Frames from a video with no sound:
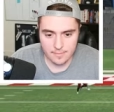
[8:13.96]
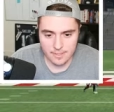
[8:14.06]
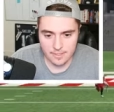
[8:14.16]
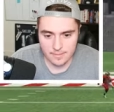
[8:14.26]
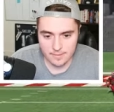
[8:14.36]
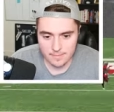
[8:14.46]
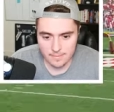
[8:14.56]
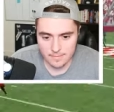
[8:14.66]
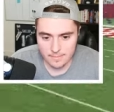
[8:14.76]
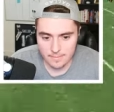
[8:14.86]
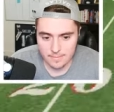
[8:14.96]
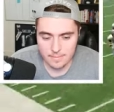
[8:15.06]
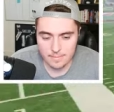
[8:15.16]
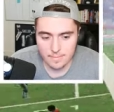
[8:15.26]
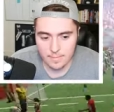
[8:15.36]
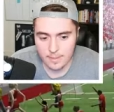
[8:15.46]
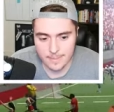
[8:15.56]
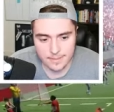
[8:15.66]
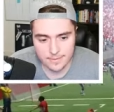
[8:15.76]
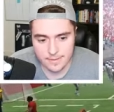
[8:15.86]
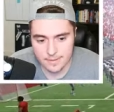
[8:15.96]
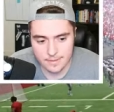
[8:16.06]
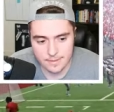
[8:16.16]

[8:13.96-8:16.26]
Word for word: we just... What am I doing?